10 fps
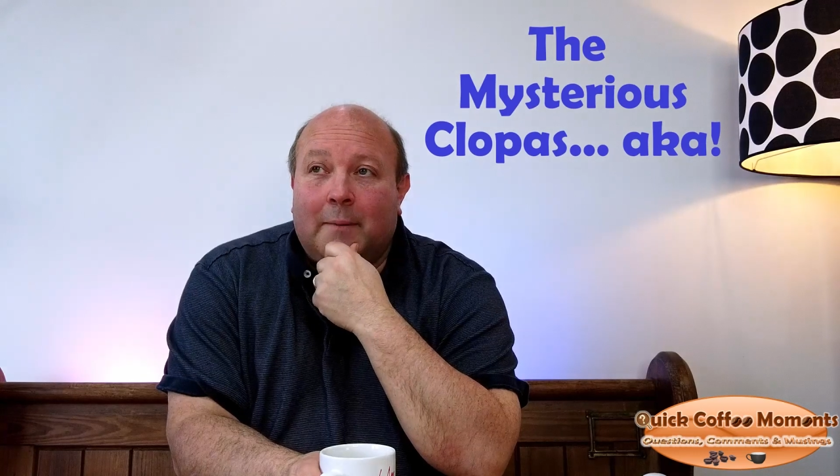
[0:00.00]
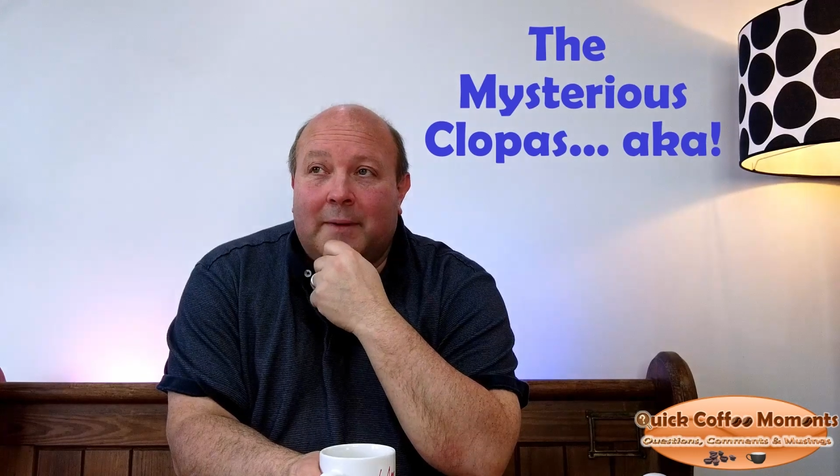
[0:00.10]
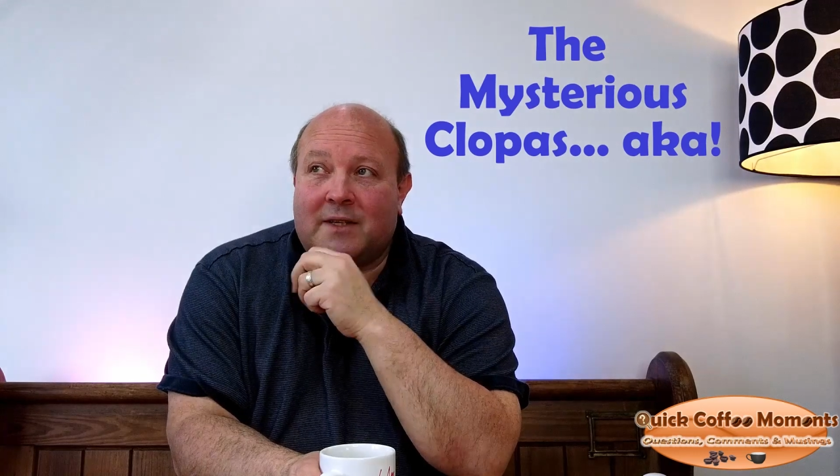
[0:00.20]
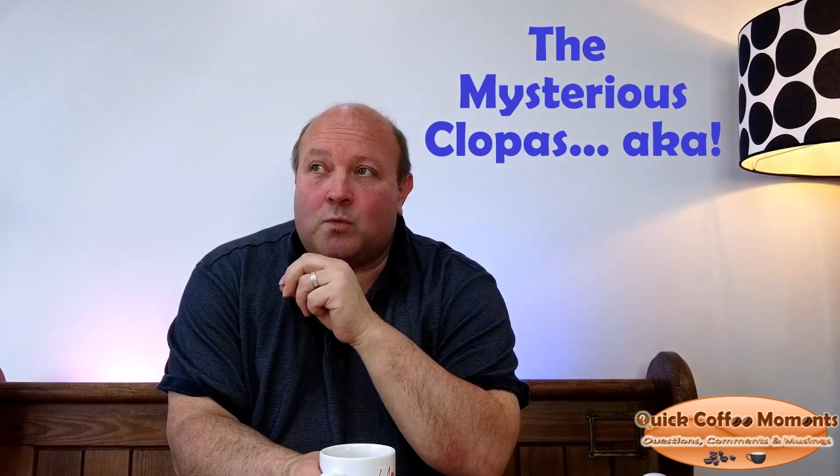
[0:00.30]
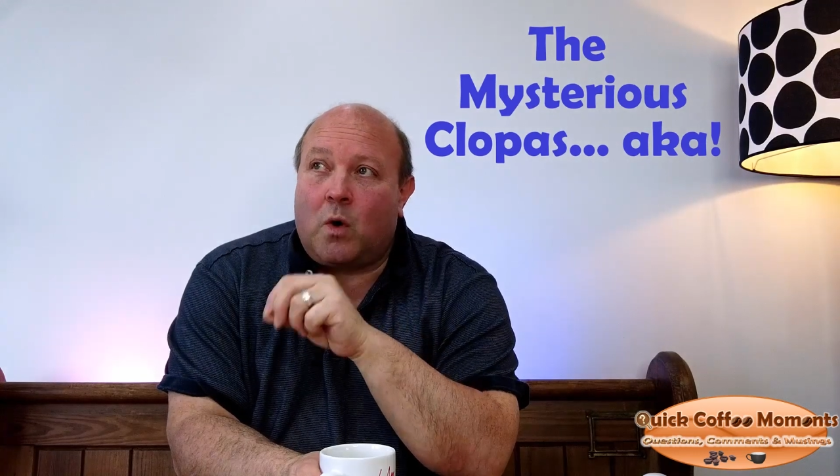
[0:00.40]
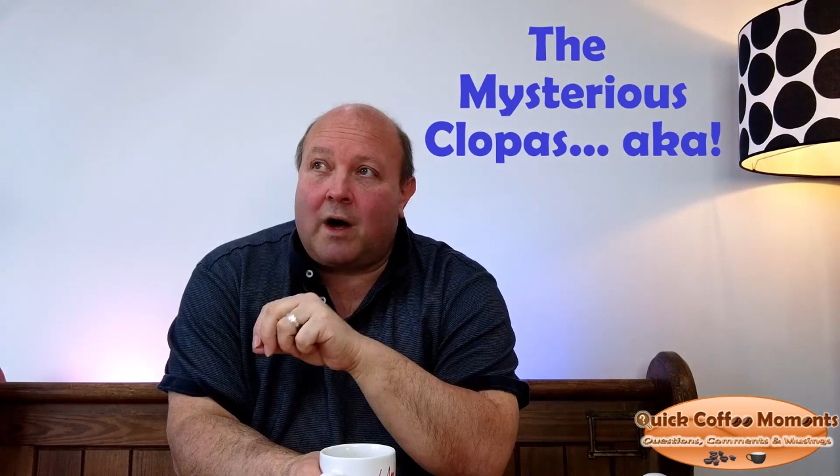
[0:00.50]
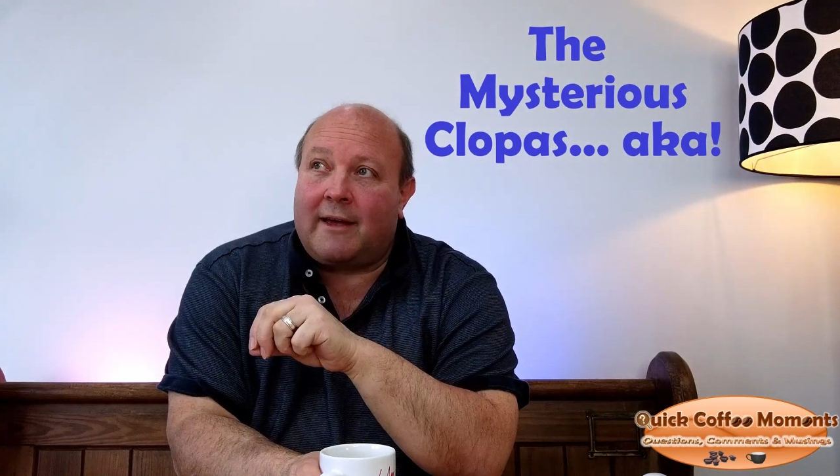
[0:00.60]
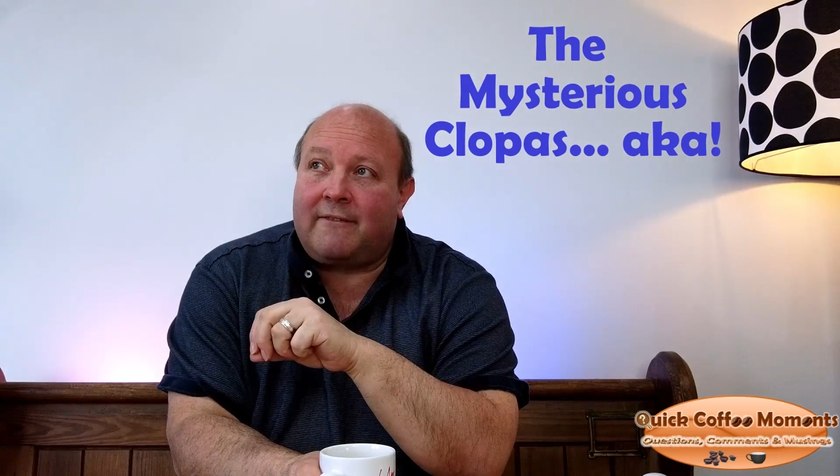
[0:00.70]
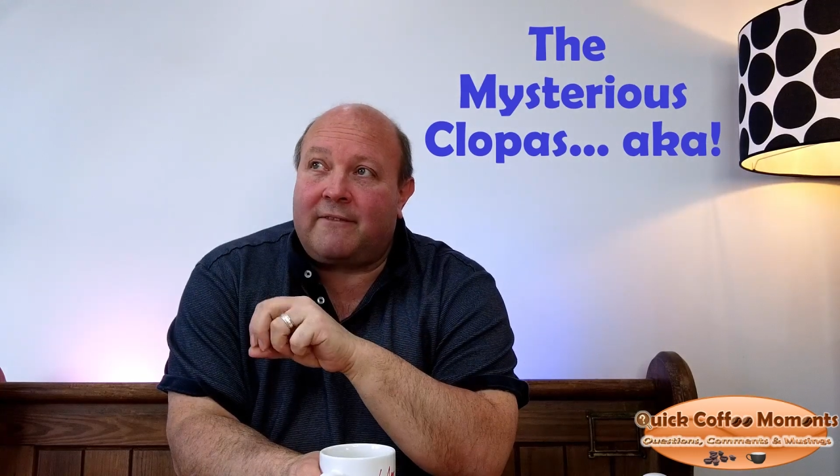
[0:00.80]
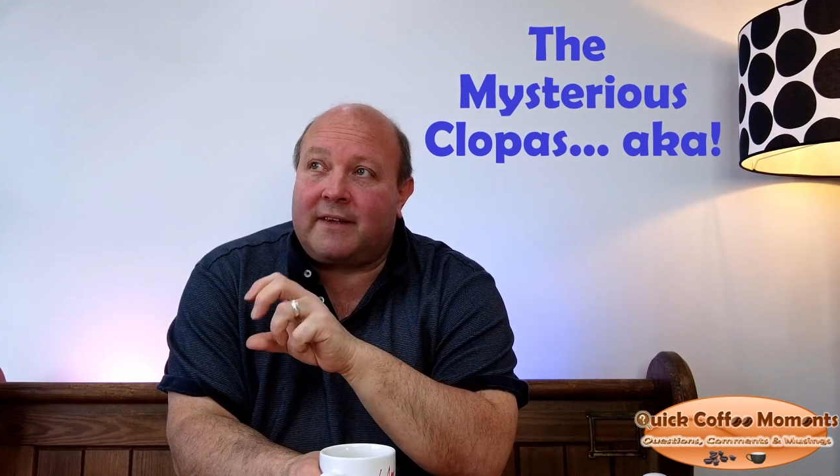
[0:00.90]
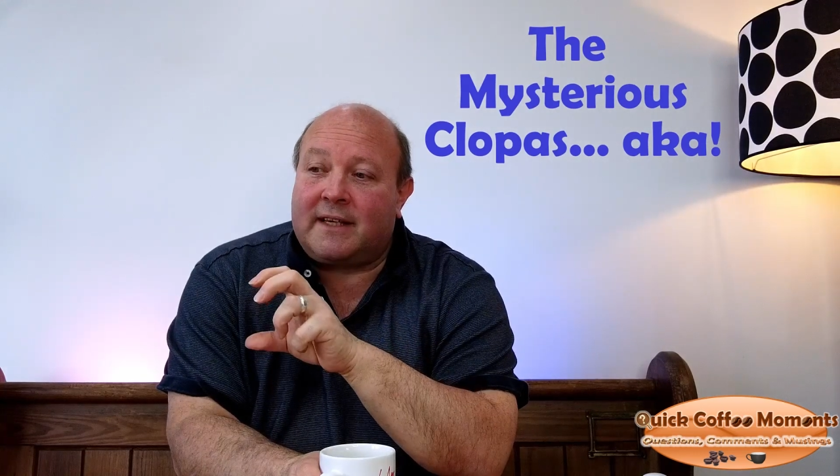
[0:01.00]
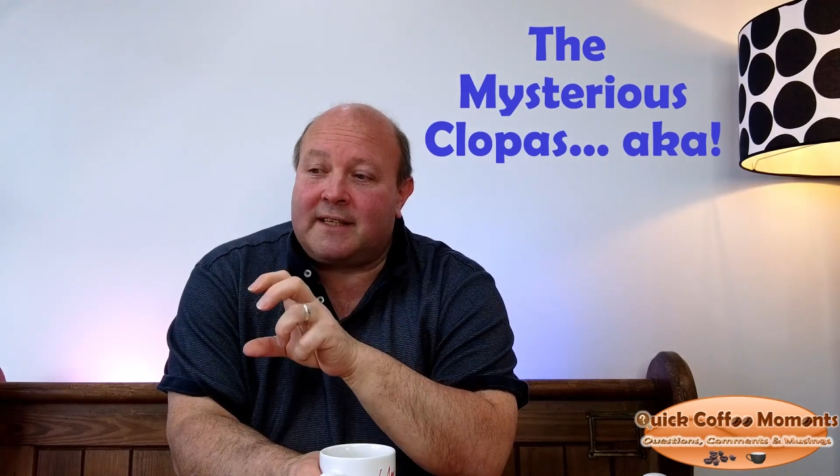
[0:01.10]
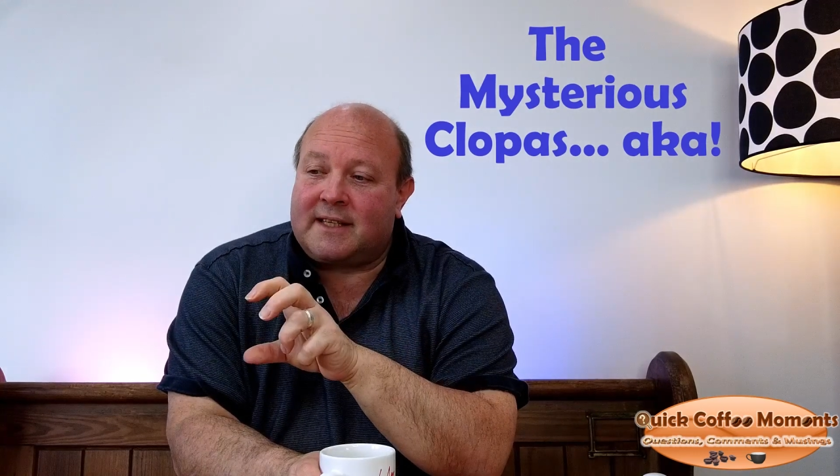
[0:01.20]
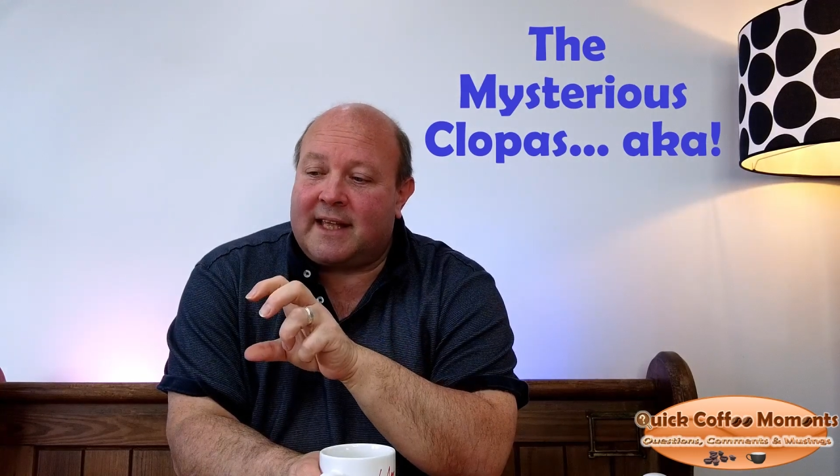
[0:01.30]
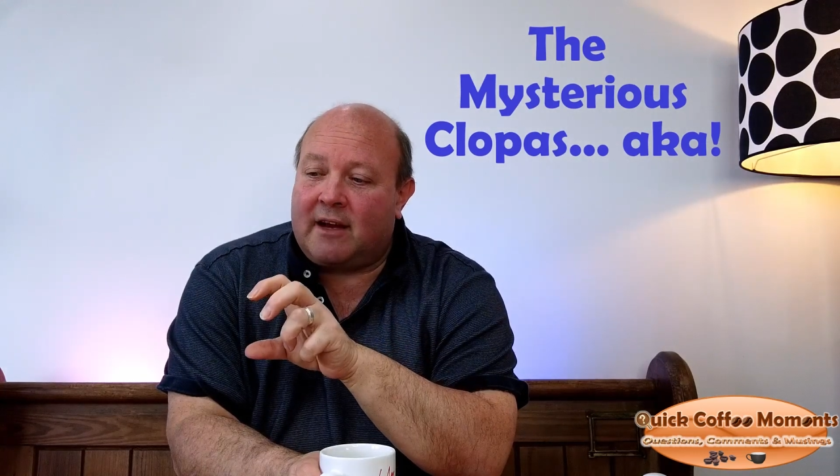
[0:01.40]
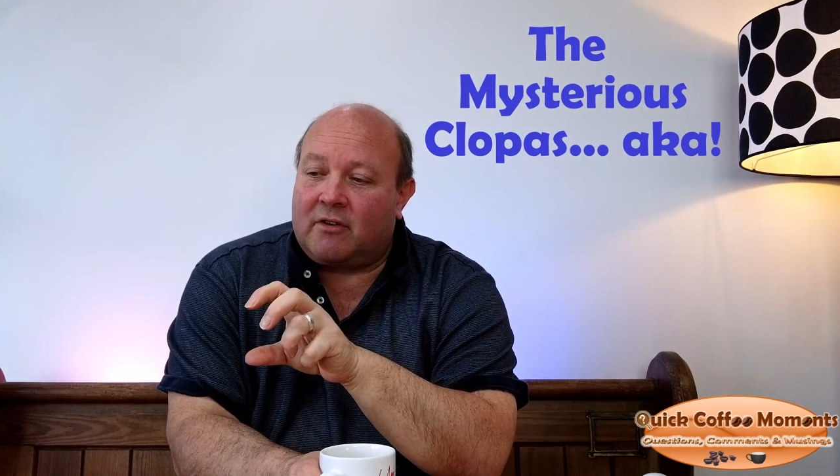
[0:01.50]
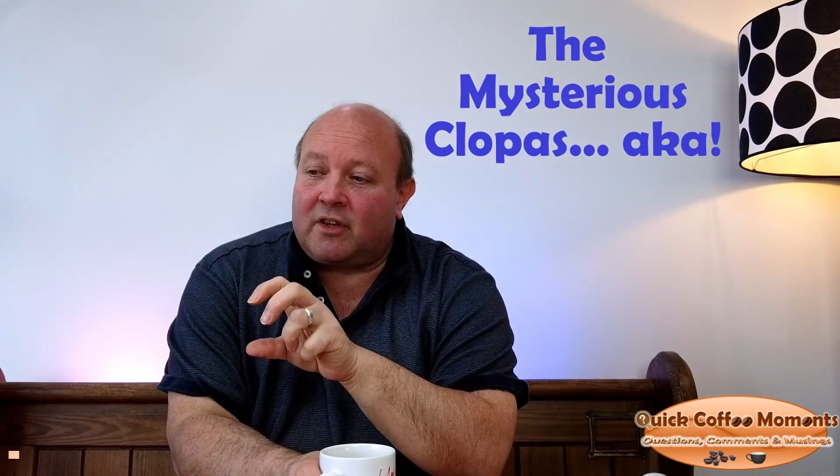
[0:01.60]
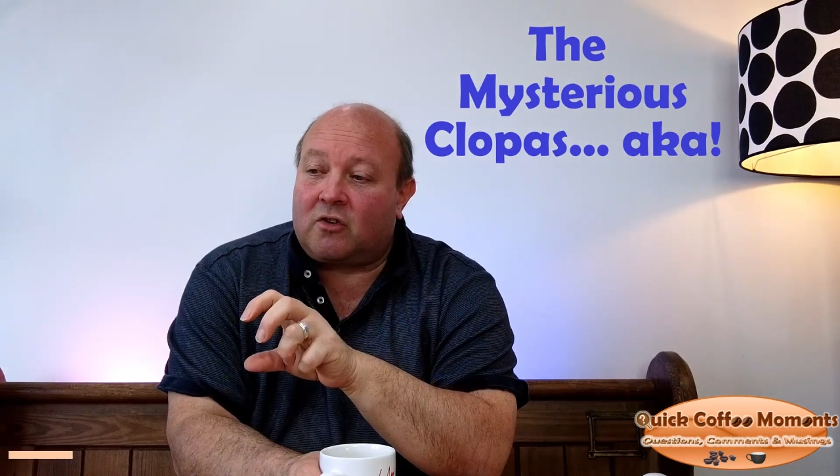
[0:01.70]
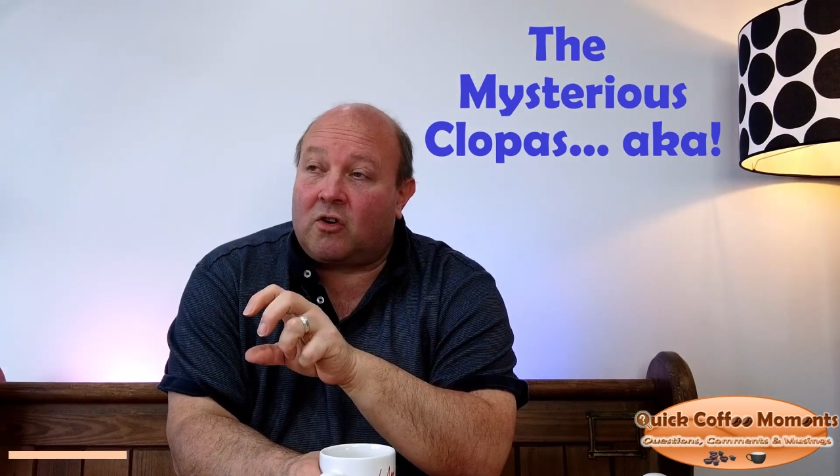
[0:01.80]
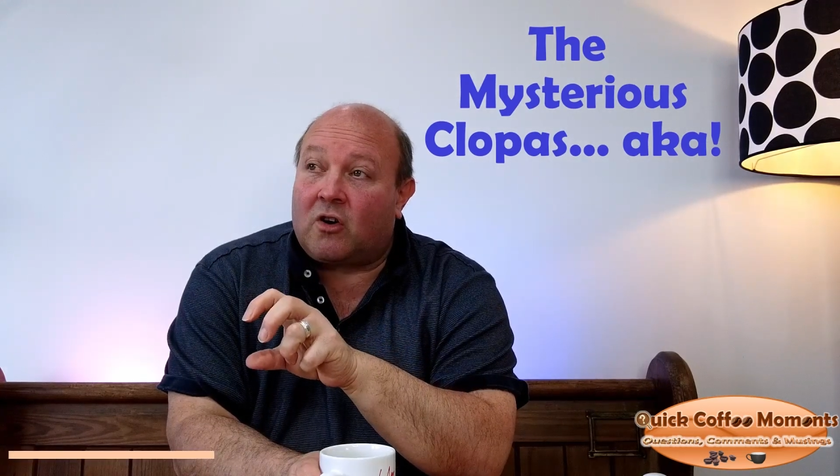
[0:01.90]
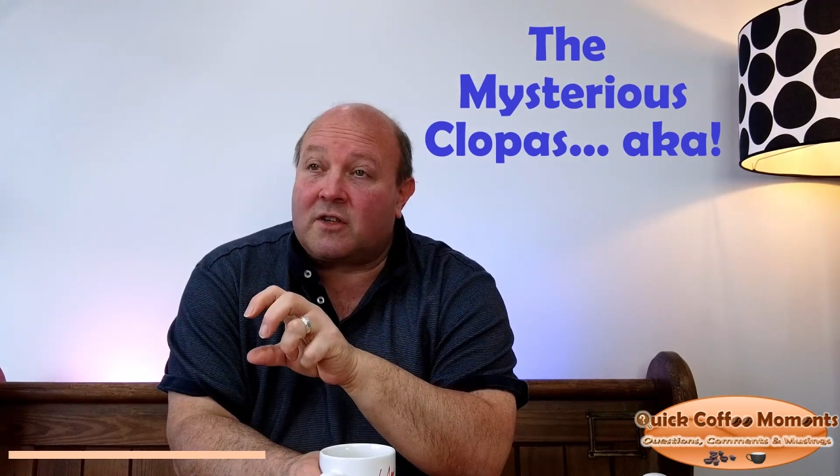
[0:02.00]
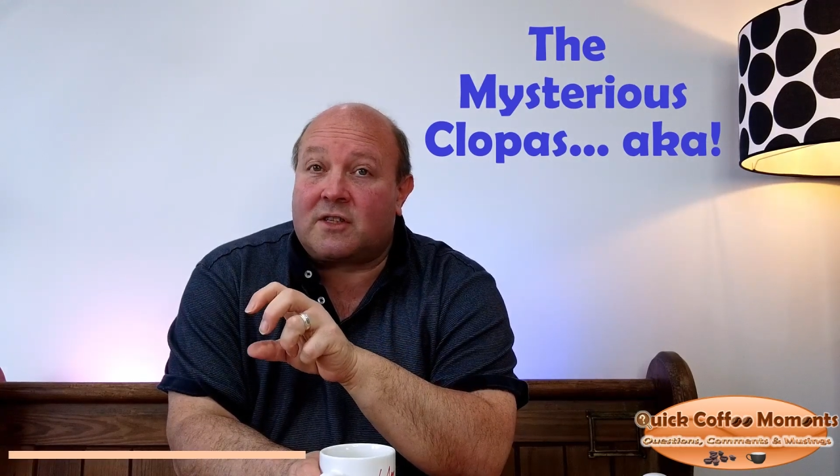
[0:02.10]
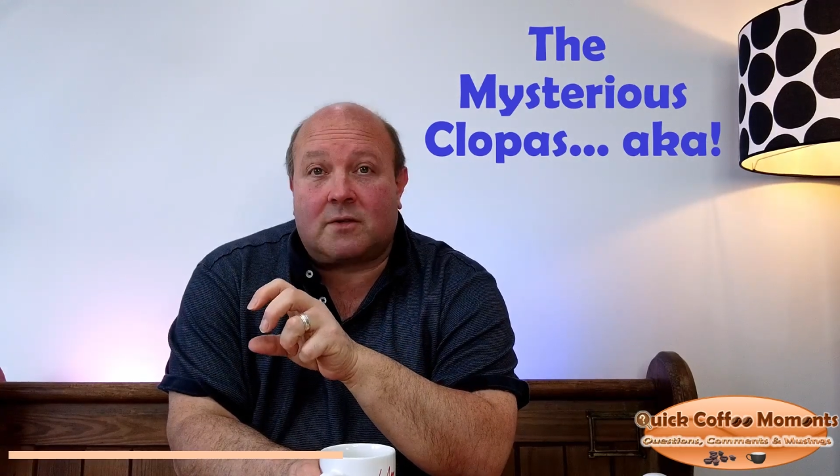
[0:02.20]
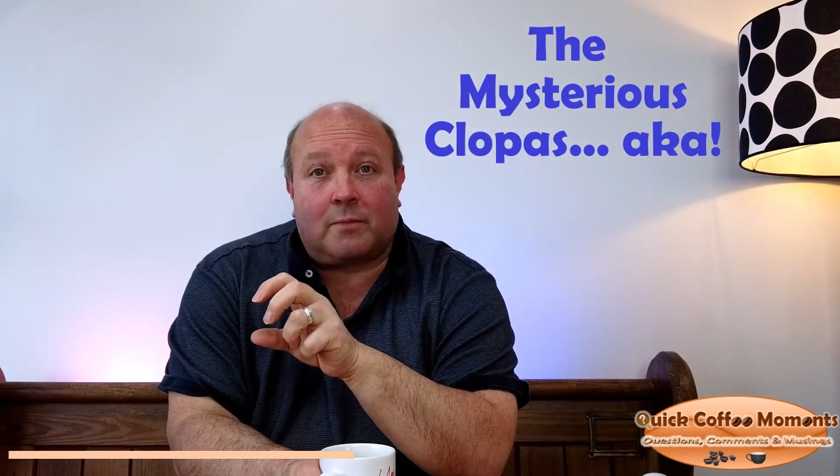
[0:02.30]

His wife is there at the cross